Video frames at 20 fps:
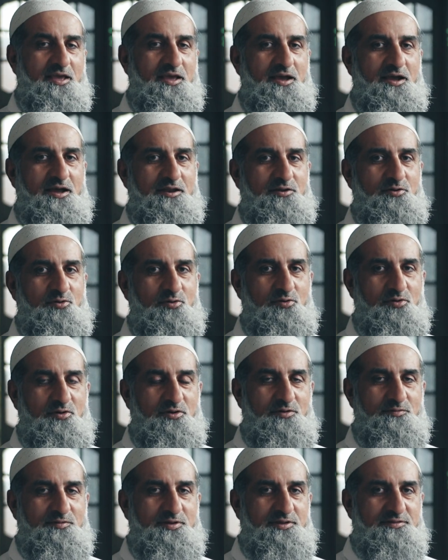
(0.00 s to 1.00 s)
and all
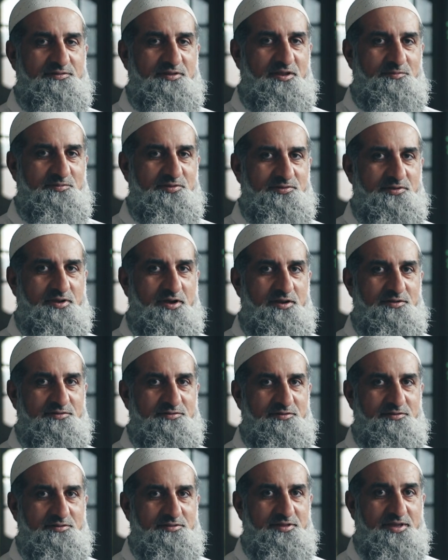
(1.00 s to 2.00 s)
our Islamic scholars,
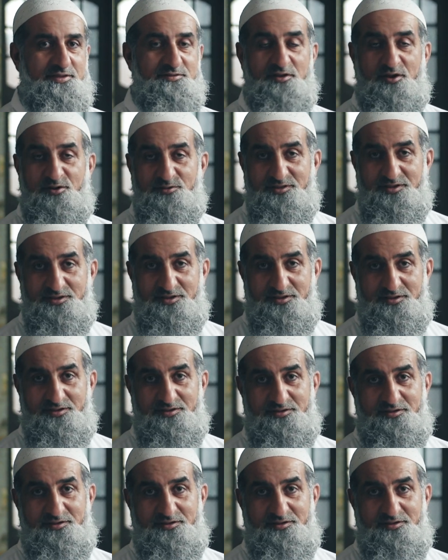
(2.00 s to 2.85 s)
that's how they...